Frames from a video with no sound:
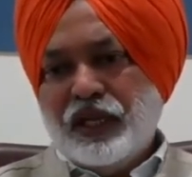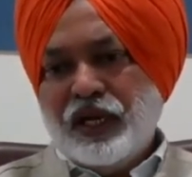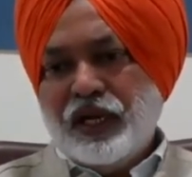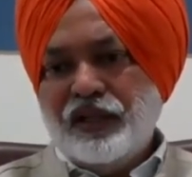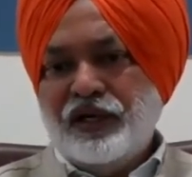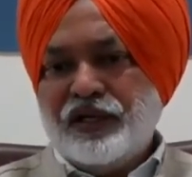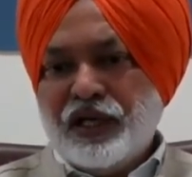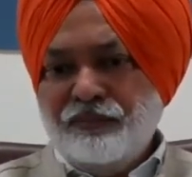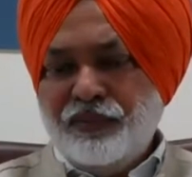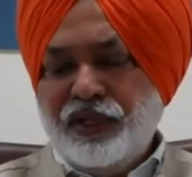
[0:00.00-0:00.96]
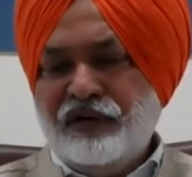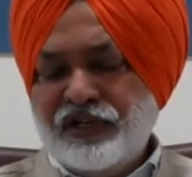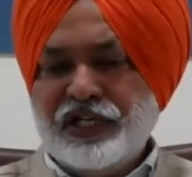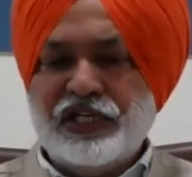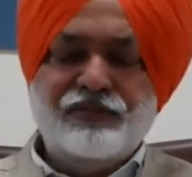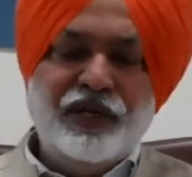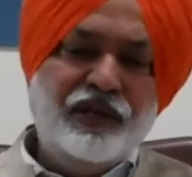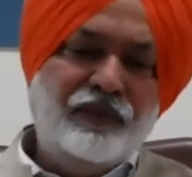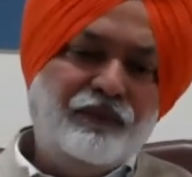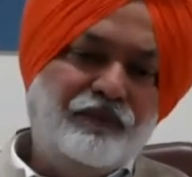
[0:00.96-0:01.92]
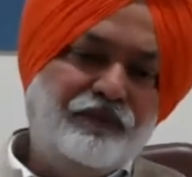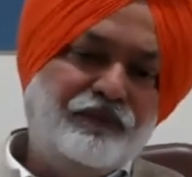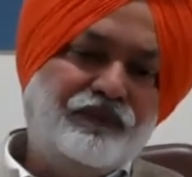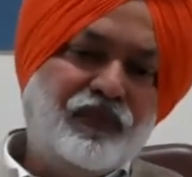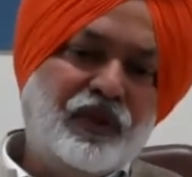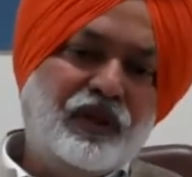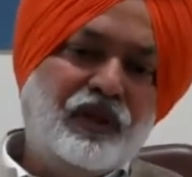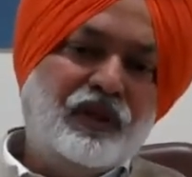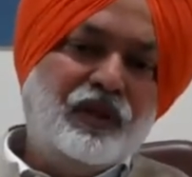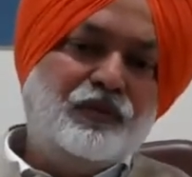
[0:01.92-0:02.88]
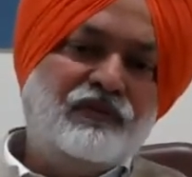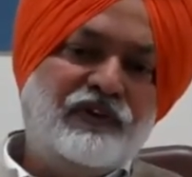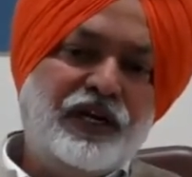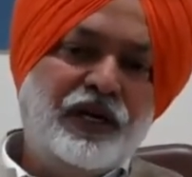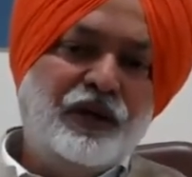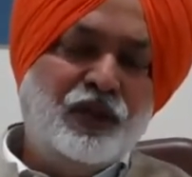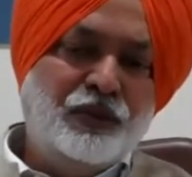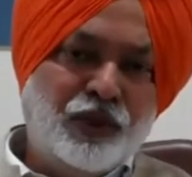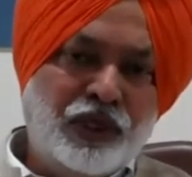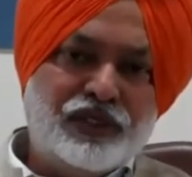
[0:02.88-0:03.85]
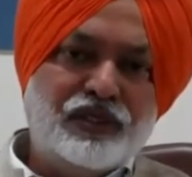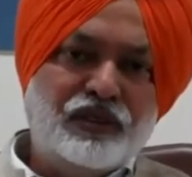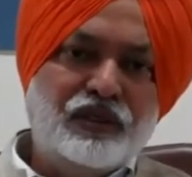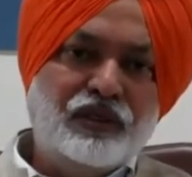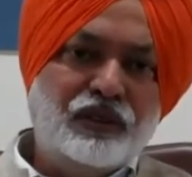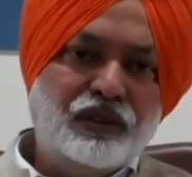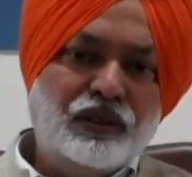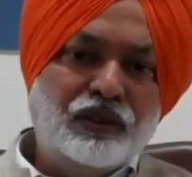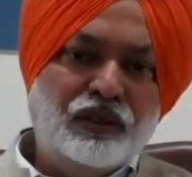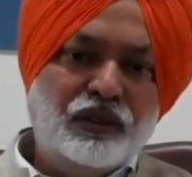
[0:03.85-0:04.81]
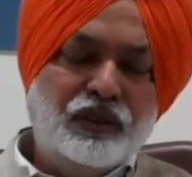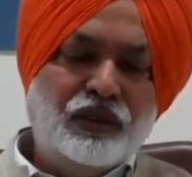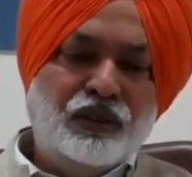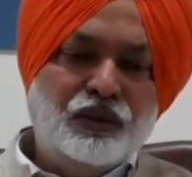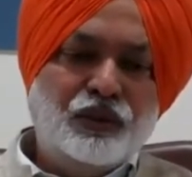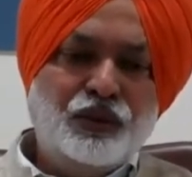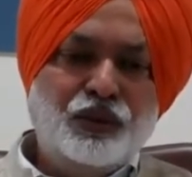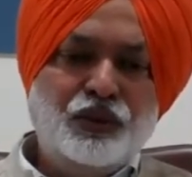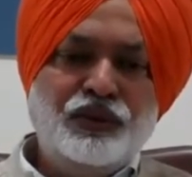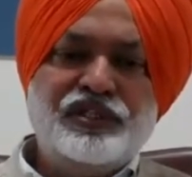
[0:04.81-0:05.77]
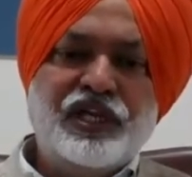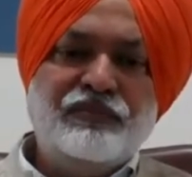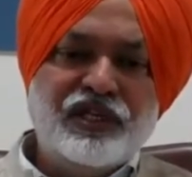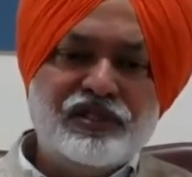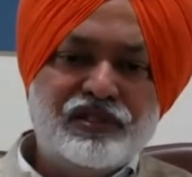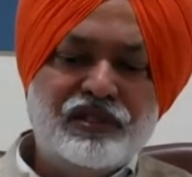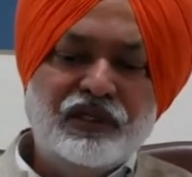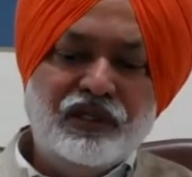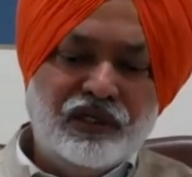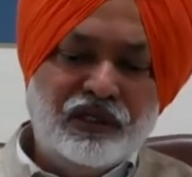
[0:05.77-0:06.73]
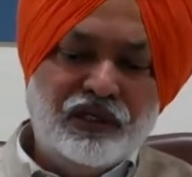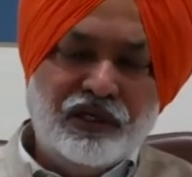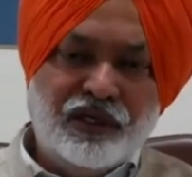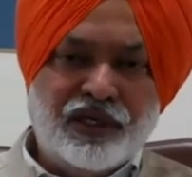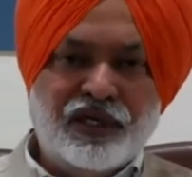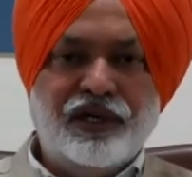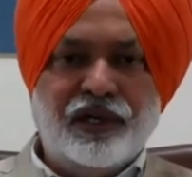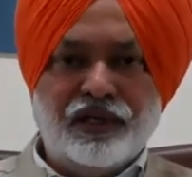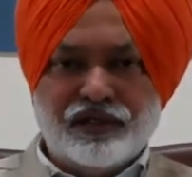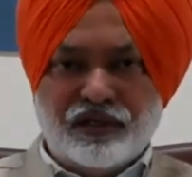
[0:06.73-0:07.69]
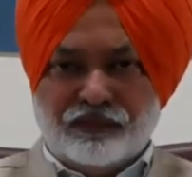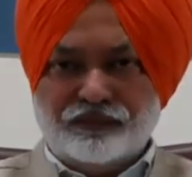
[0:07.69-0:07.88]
And the time period which has been provided to the police to do the same is 10 days.